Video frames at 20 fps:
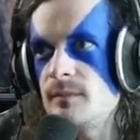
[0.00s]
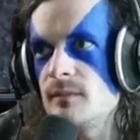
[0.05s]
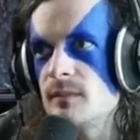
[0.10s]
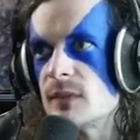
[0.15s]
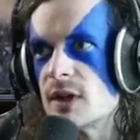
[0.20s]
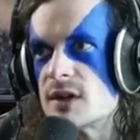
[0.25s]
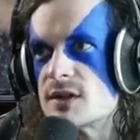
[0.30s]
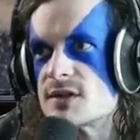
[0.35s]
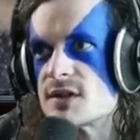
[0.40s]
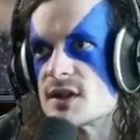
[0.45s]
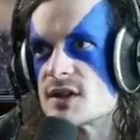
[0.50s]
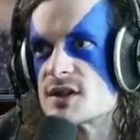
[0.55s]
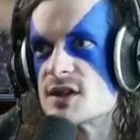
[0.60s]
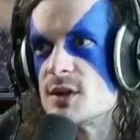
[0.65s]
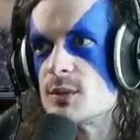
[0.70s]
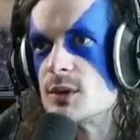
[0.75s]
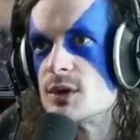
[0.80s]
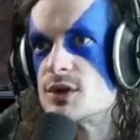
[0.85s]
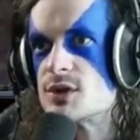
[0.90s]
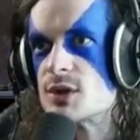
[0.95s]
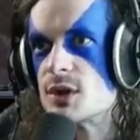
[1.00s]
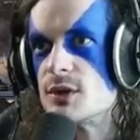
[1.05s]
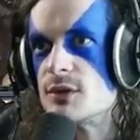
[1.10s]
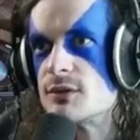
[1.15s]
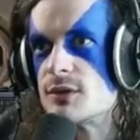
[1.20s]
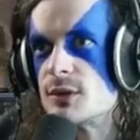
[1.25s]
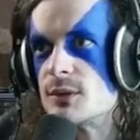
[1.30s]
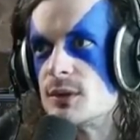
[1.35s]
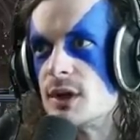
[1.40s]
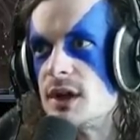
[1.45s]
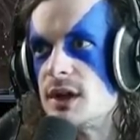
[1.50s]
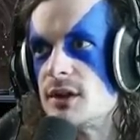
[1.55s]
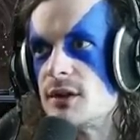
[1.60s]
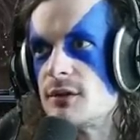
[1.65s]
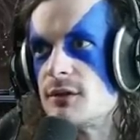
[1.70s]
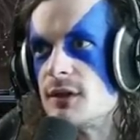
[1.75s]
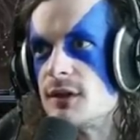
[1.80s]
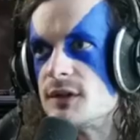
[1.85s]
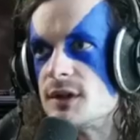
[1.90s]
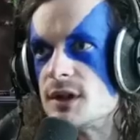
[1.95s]
sixty-one drone for Reynor,
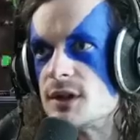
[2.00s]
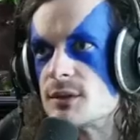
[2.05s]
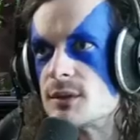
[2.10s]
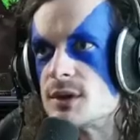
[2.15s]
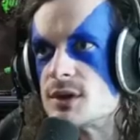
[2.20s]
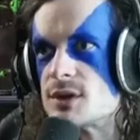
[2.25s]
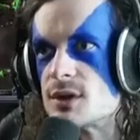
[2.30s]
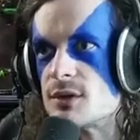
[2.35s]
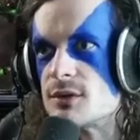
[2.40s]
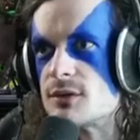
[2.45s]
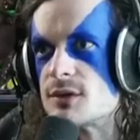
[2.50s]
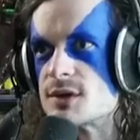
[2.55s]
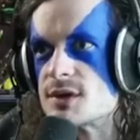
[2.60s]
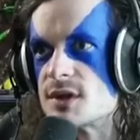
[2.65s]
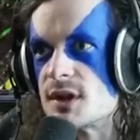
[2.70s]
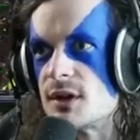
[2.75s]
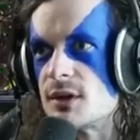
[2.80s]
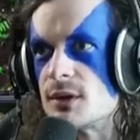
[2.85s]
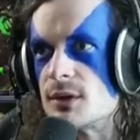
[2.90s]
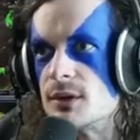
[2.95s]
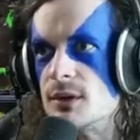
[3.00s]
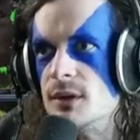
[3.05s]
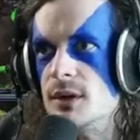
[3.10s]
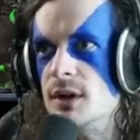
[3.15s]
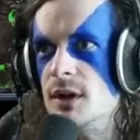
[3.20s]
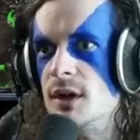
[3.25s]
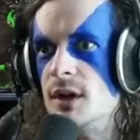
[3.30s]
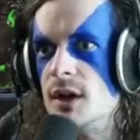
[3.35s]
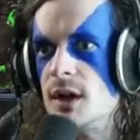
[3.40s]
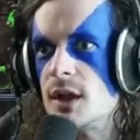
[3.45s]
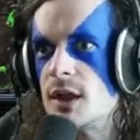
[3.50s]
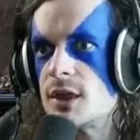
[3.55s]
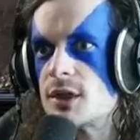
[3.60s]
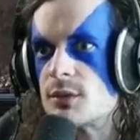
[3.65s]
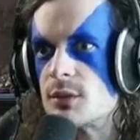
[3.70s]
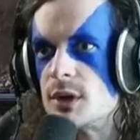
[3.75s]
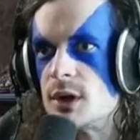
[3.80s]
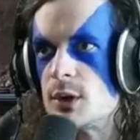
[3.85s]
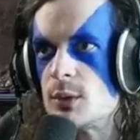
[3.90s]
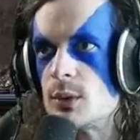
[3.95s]
fifty-three drone for Serral.
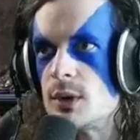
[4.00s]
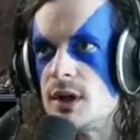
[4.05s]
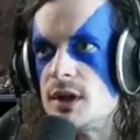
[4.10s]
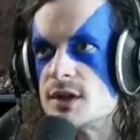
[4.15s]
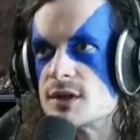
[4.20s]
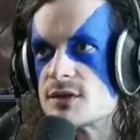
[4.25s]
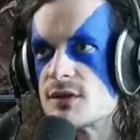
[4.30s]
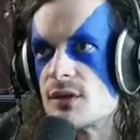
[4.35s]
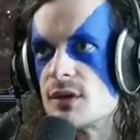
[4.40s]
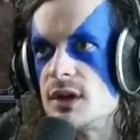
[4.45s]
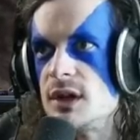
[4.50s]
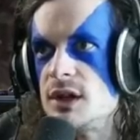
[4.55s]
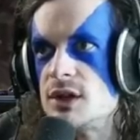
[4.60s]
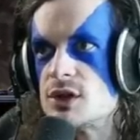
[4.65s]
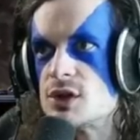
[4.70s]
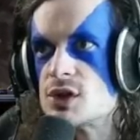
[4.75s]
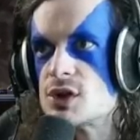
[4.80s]
Three queens for each.